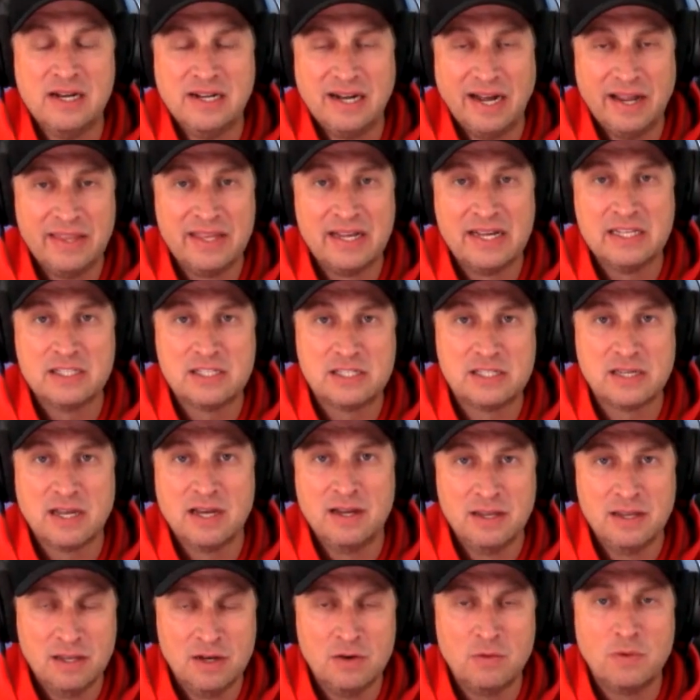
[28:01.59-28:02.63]
I think it's,
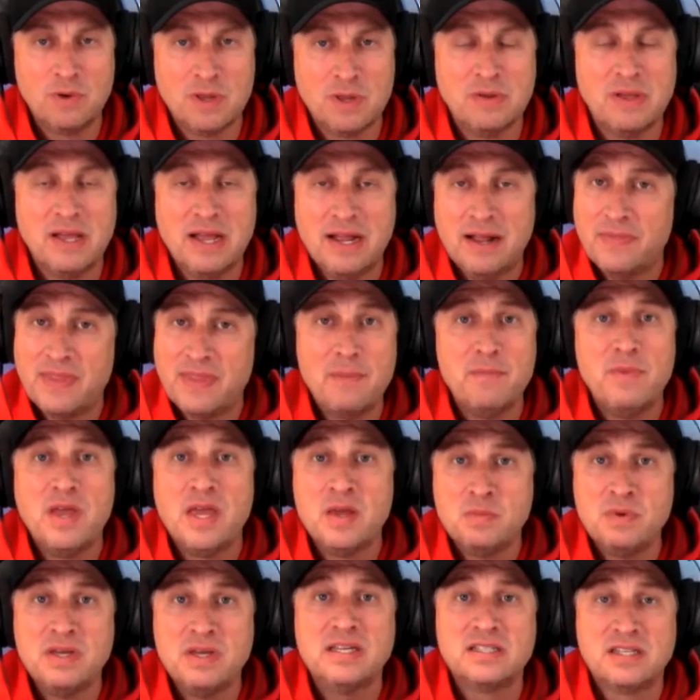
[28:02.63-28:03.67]
that
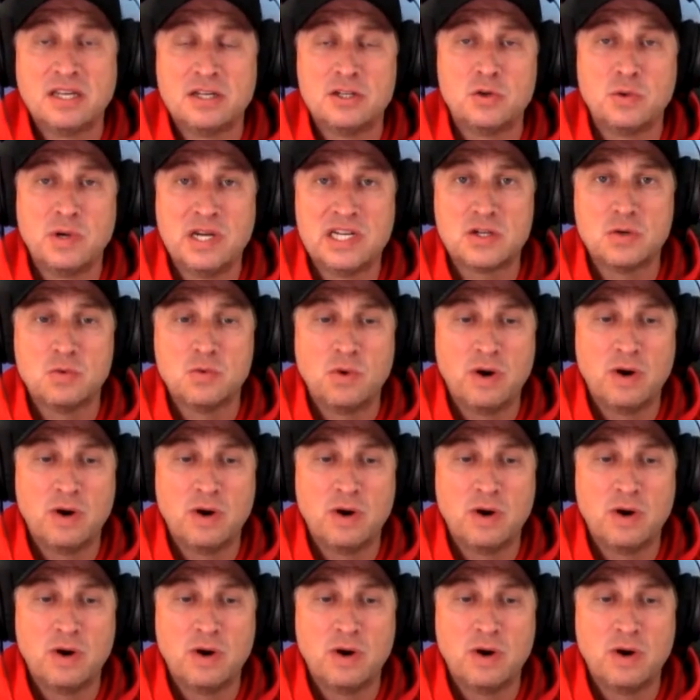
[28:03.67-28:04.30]
may be a situation